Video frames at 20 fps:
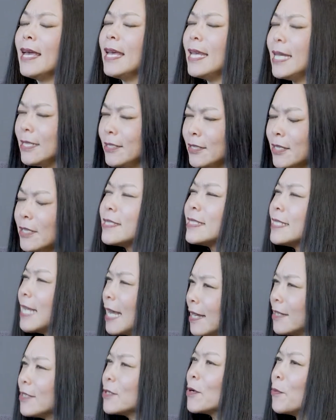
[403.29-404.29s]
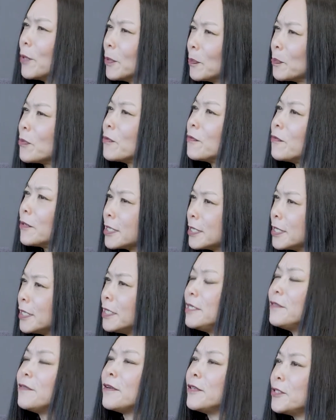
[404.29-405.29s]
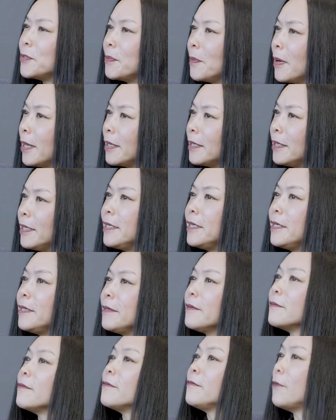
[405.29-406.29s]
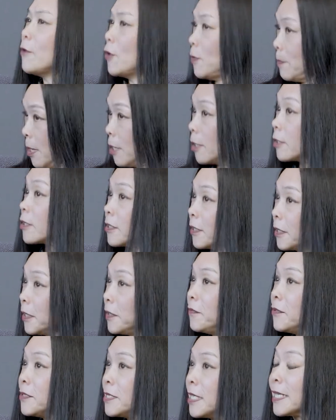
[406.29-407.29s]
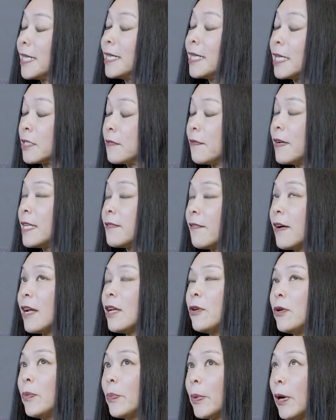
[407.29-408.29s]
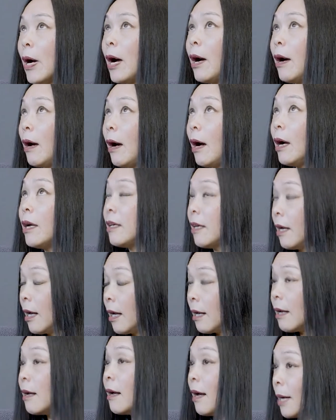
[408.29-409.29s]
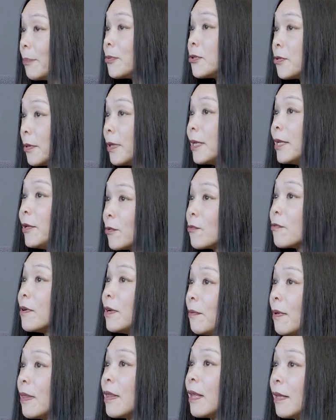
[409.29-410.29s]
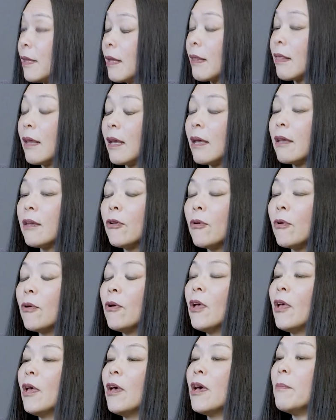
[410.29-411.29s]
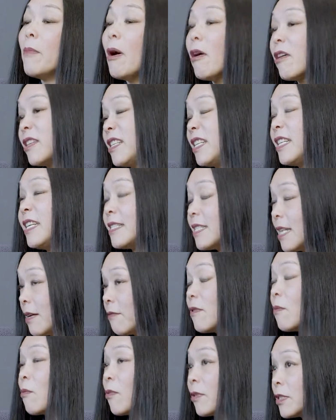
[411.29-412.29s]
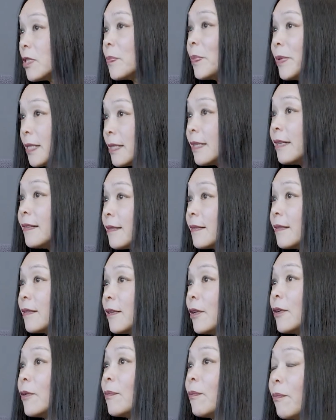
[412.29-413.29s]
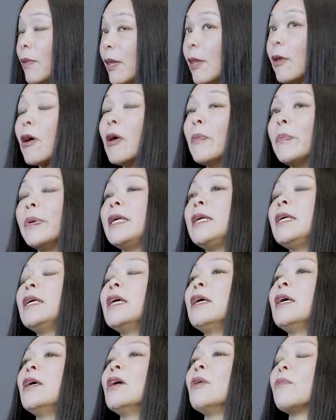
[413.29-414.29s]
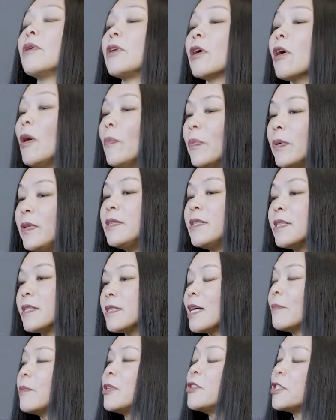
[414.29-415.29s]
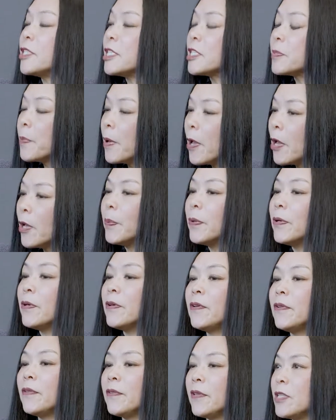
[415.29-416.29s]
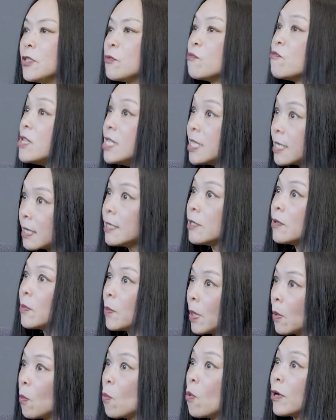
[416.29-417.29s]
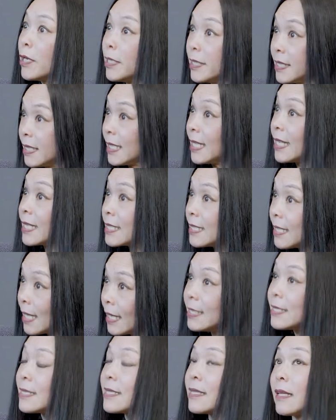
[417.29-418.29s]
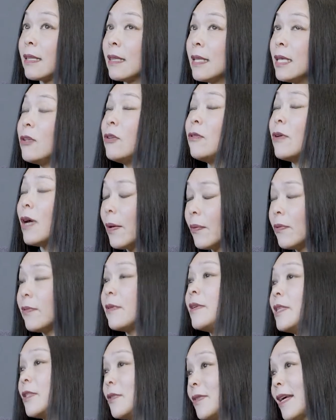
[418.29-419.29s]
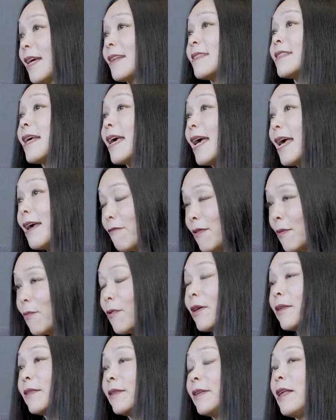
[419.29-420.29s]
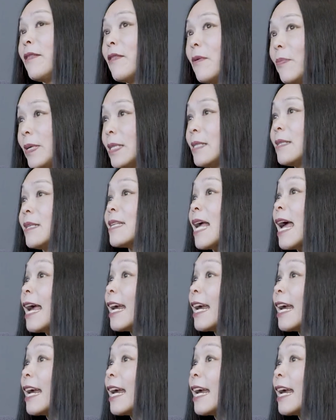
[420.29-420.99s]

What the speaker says: it does sound quite provocative, undermining for a marketer if you take it as face value. But I absolutely agree with it. I think, marketing is everyone's business, within the company. When a company is established its purpose and is really clear about what it exists, I think you absolutely need to get everyone in the business